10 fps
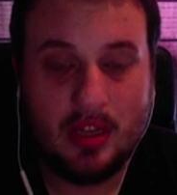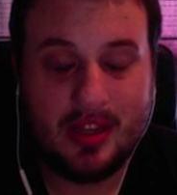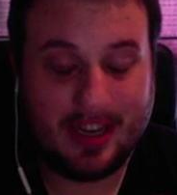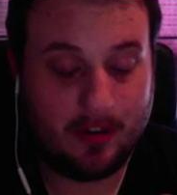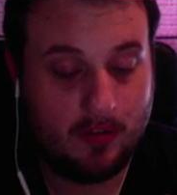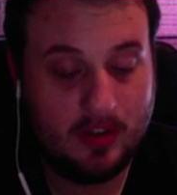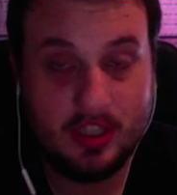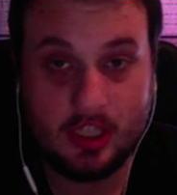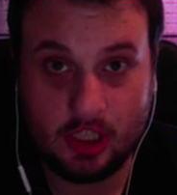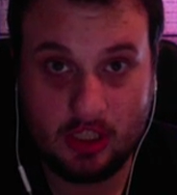that'll
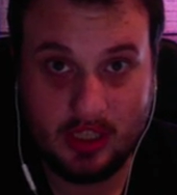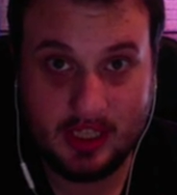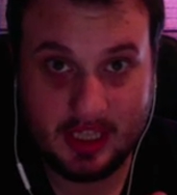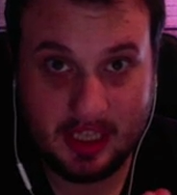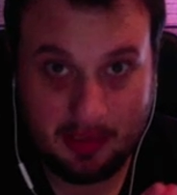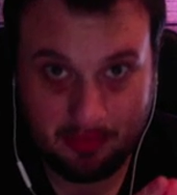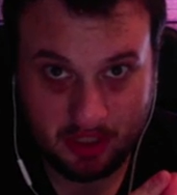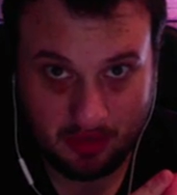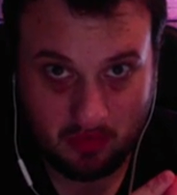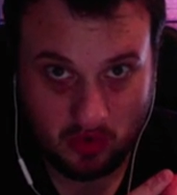initially keep
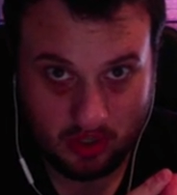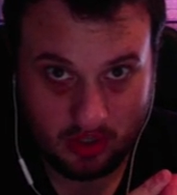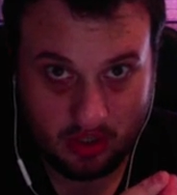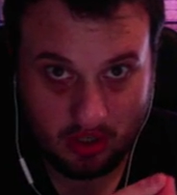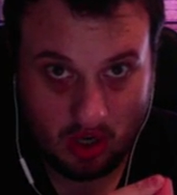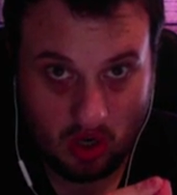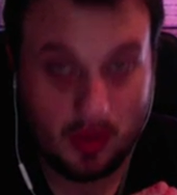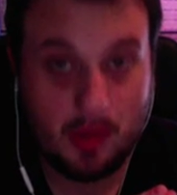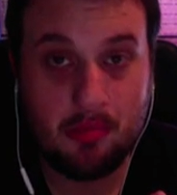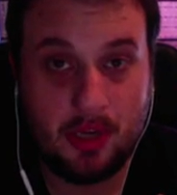someone
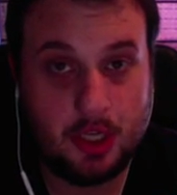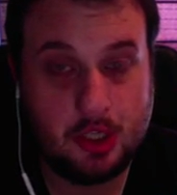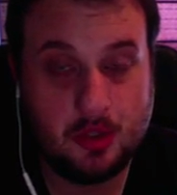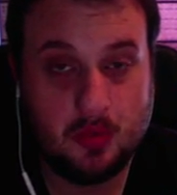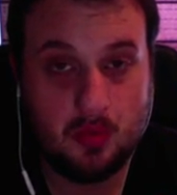on the page,